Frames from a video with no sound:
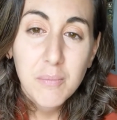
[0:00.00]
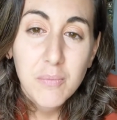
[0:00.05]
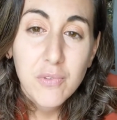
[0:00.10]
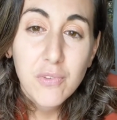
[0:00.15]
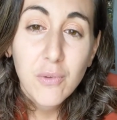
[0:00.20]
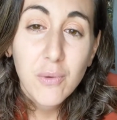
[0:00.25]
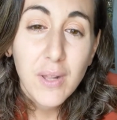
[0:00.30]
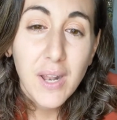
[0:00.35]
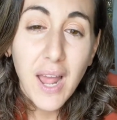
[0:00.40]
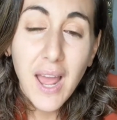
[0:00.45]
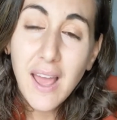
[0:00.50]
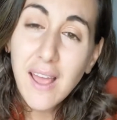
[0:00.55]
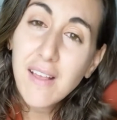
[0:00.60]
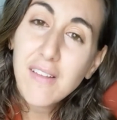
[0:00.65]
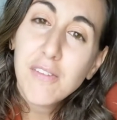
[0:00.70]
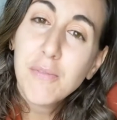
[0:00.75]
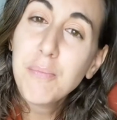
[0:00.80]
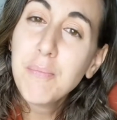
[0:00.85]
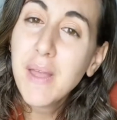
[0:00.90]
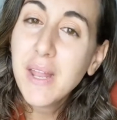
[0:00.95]
So it
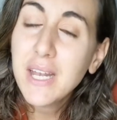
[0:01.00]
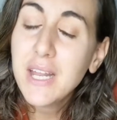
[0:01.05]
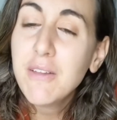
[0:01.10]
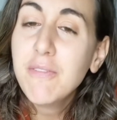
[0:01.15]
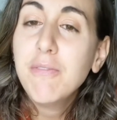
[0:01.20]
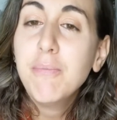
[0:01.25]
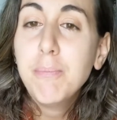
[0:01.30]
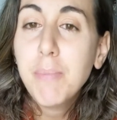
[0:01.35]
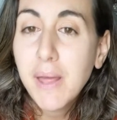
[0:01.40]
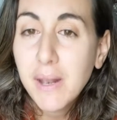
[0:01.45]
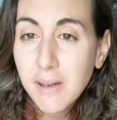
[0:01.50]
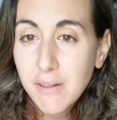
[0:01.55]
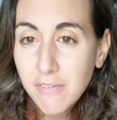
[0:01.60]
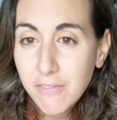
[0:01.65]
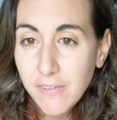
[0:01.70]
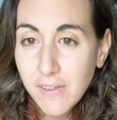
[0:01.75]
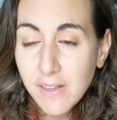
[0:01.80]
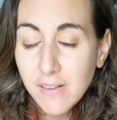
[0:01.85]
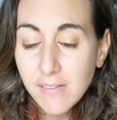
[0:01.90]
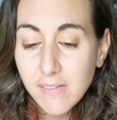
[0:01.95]
has many
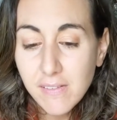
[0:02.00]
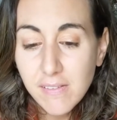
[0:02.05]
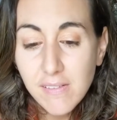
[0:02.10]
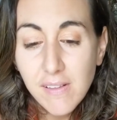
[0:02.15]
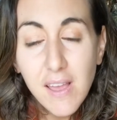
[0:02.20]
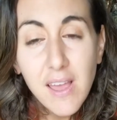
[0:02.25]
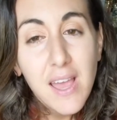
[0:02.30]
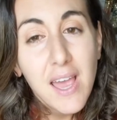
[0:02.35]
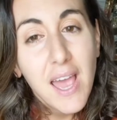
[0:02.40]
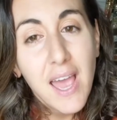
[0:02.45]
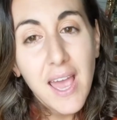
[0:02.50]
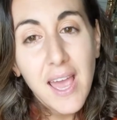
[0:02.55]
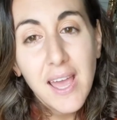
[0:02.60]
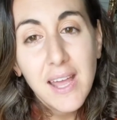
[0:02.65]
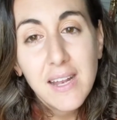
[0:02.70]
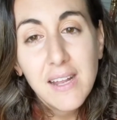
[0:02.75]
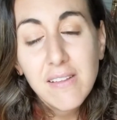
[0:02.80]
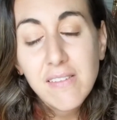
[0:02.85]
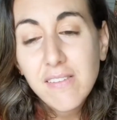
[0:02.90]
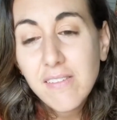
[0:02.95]
benefits,
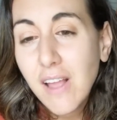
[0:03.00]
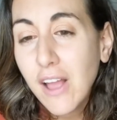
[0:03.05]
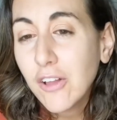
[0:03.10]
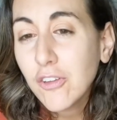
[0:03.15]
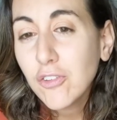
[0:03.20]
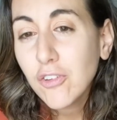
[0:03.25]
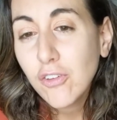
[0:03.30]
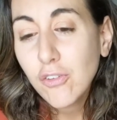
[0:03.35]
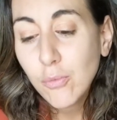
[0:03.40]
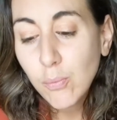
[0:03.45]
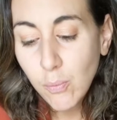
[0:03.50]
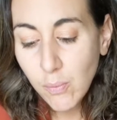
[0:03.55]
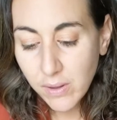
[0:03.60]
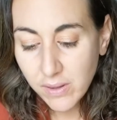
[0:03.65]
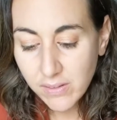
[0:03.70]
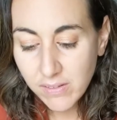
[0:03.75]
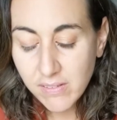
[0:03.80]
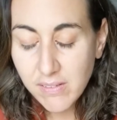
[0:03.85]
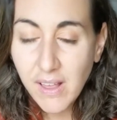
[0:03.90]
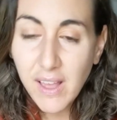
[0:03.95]
and it's not just
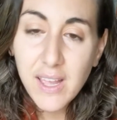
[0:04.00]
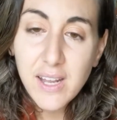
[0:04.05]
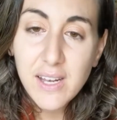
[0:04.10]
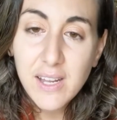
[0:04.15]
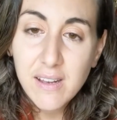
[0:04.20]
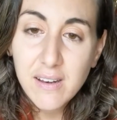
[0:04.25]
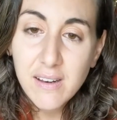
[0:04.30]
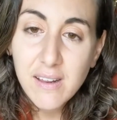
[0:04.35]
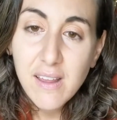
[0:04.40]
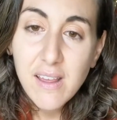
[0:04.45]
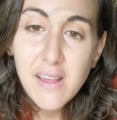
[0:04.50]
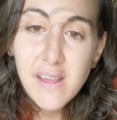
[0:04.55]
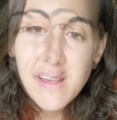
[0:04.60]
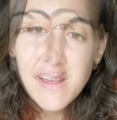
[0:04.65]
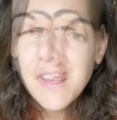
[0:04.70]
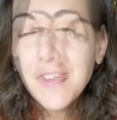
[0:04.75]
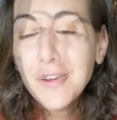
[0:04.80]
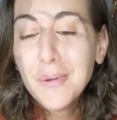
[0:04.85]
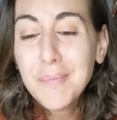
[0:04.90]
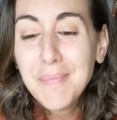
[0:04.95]
one-sided.
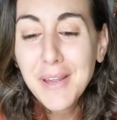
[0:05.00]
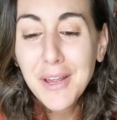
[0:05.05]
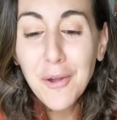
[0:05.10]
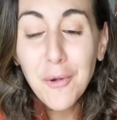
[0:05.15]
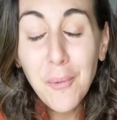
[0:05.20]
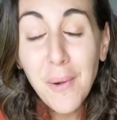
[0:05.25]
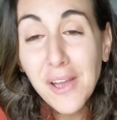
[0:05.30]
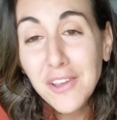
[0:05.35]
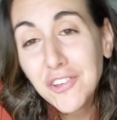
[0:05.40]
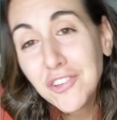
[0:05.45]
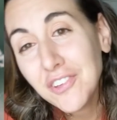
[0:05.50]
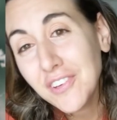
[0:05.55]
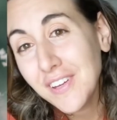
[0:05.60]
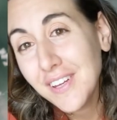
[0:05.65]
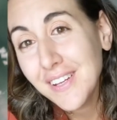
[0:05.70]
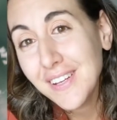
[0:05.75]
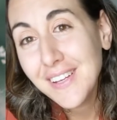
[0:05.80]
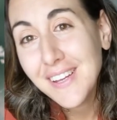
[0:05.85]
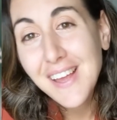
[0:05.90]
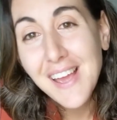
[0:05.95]
Another big
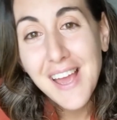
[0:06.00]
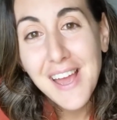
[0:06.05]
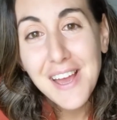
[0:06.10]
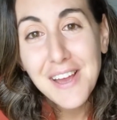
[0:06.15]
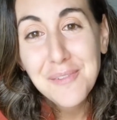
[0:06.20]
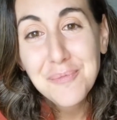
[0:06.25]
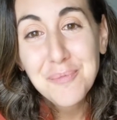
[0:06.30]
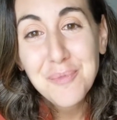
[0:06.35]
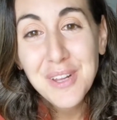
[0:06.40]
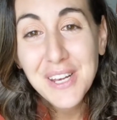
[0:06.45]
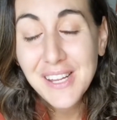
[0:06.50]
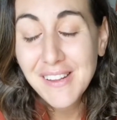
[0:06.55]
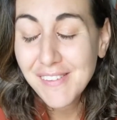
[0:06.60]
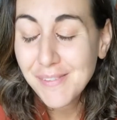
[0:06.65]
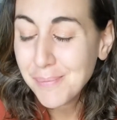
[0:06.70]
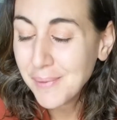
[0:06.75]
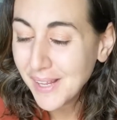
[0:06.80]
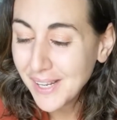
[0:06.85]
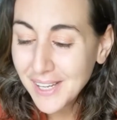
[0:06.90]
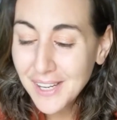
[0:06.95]
question when
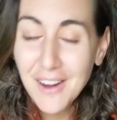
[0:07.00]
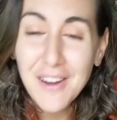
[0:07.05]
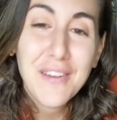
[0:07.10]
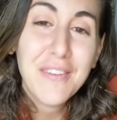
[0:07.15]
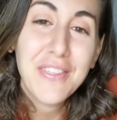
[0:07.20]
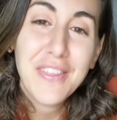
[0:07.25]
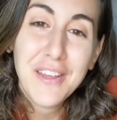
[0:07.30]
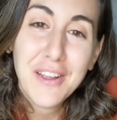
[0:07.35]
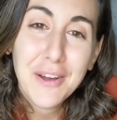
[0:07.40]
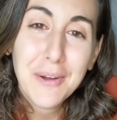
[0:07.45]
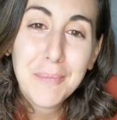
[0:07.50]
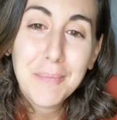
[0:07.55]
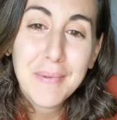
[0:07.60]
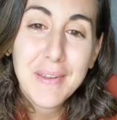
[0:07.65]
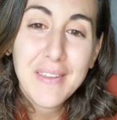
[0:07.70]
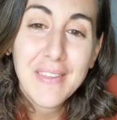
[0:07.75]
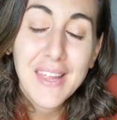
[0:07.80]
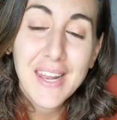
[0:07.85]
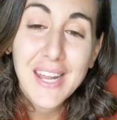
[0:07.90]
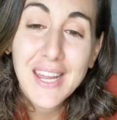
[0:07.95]
explaining art
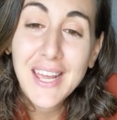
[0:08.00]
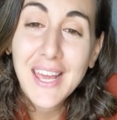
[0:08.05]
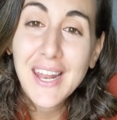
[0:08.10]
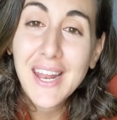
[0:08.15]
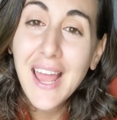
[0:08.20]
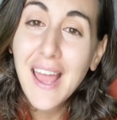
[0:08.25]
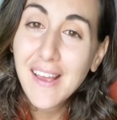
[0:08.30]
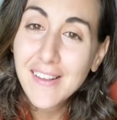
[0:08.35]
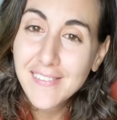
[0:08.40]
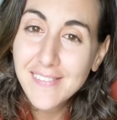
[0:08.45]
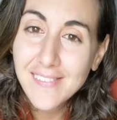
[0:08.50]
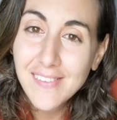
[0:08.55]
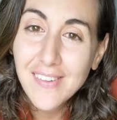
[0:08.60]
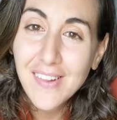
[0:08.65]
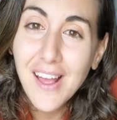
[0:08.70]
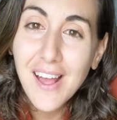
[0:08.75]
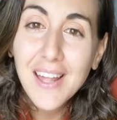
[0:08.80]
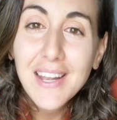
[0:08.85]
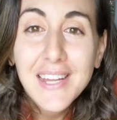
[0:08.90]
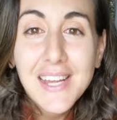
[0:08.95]
therapy that I get asked a
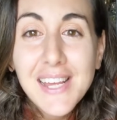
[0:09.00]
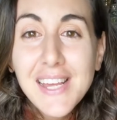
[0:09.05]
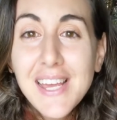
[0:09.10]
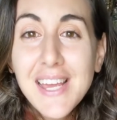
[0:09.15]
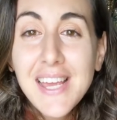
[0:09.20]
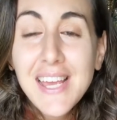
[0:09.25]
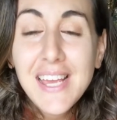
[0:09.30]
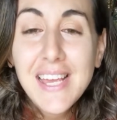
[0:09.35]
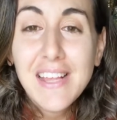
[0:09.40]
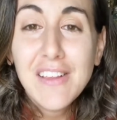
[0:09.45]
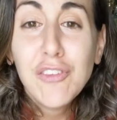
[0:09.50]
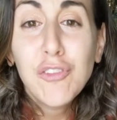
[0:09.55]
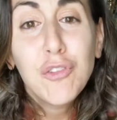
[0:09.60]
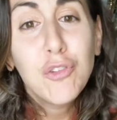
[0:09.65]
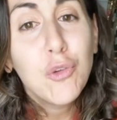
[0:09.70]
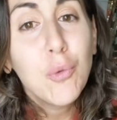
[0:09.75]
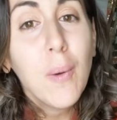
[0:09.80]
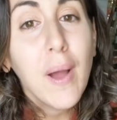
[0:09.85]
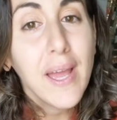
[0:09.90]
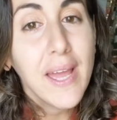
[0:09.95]
lot is,
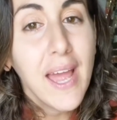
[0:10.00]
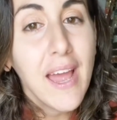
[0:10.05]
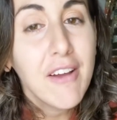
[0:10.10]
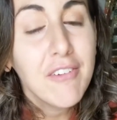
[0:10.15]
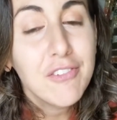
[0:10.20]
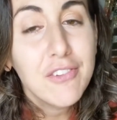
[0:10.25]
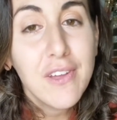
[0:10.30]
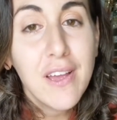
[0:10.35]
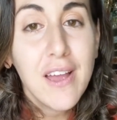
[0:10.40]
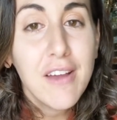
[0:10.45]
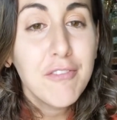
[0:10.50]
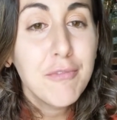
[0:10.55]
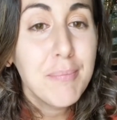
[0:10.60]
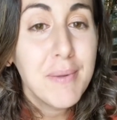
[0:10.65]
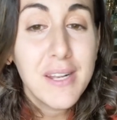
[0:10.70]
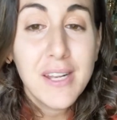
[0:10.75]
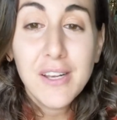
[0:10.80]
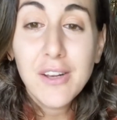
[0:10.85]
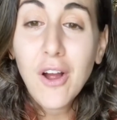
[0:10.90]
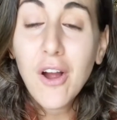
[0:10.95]
do I have to have
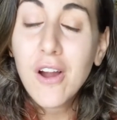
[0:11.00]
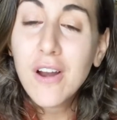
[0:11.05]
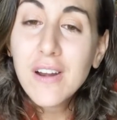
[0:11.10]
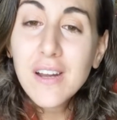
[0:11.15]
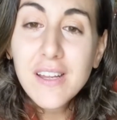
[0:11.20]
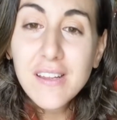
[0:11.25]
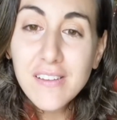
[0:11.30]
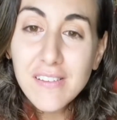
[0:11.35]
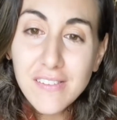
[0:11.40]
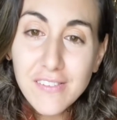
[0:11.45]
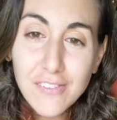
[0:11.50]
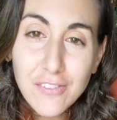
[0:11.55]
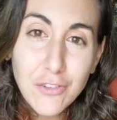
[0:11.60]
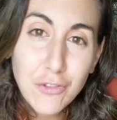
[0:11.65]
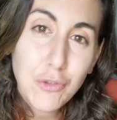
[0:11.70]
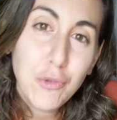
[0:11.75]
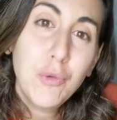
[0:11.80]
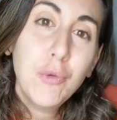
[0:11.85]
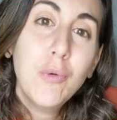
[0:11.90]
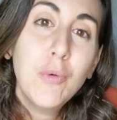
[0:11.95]
been an artist
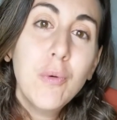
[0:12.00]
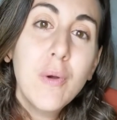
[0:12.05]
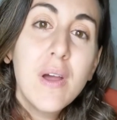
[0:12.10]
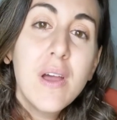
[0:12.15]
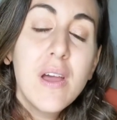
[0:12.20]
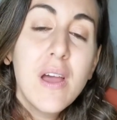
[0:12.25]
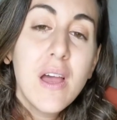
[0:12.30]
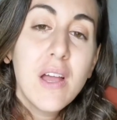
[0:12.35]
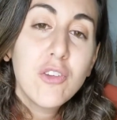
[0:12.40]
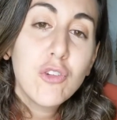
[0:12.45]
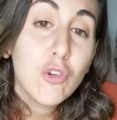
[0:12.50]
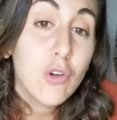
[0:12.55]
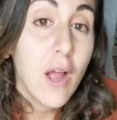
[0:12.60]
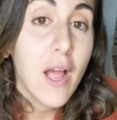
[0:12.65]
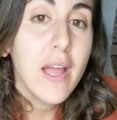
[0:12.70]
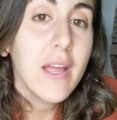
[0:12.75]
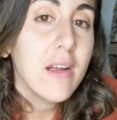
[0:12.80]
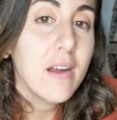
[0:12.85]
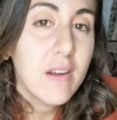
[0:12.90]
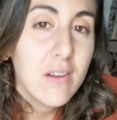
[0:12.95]
to
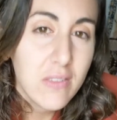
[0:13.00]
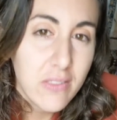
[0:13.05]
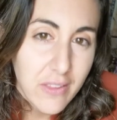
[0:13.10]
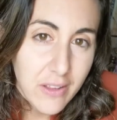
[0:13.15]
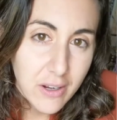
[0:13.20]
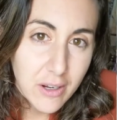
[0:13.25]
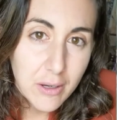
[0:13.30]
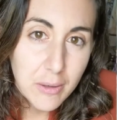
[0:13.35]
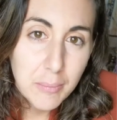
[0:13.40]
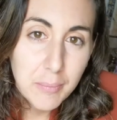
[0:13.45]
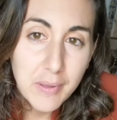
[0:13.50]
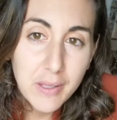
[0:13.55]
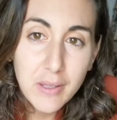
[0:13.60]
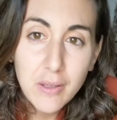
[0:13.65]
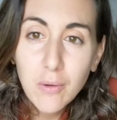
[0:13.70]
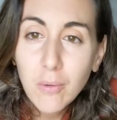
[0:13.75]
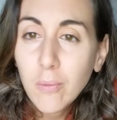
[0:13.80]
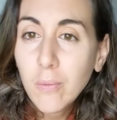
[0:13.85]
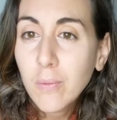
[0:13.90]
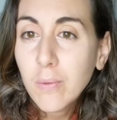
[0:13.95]
try art
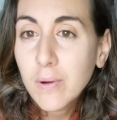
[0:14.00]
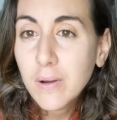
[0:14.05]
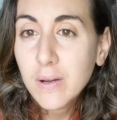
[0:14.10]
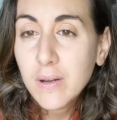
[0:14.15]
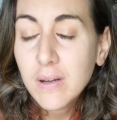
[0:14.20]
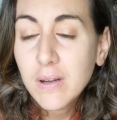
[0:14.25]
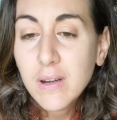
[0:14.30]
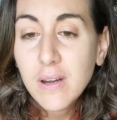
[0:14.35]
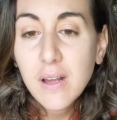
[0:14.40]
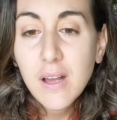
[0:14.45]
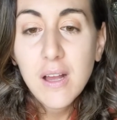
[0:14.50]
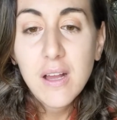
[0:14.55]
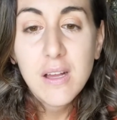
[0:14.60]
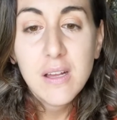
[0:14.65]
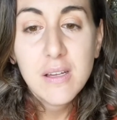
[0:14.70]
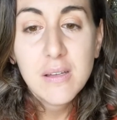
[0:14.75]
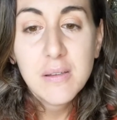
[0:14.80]
therapy or